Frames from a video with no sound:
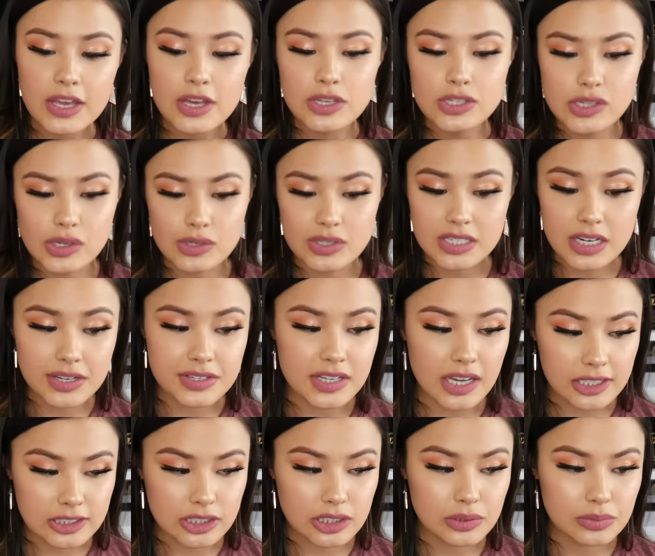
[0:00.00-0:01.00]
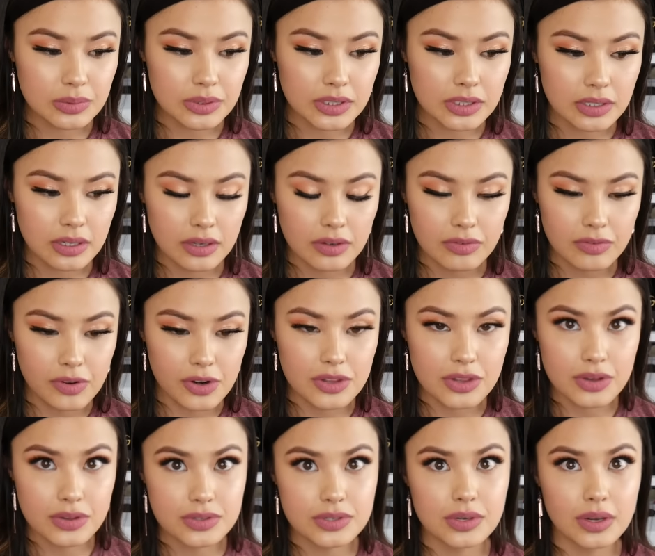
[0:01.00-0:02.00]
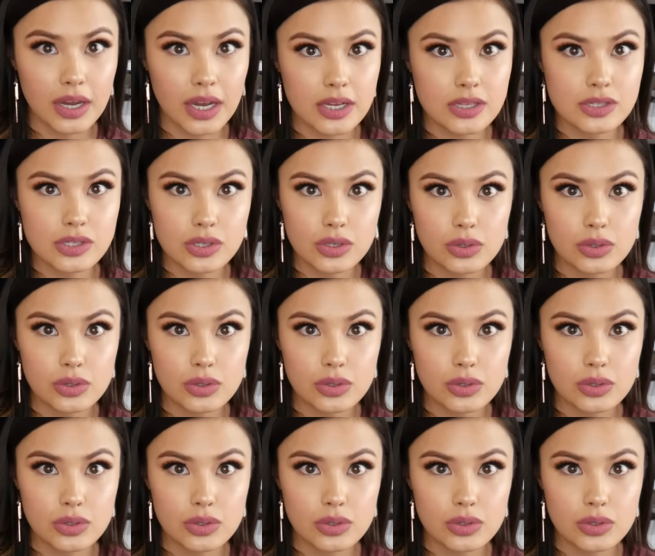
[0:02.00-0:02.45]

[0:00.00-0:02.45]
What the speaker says: So snail's actually really good for those of you guys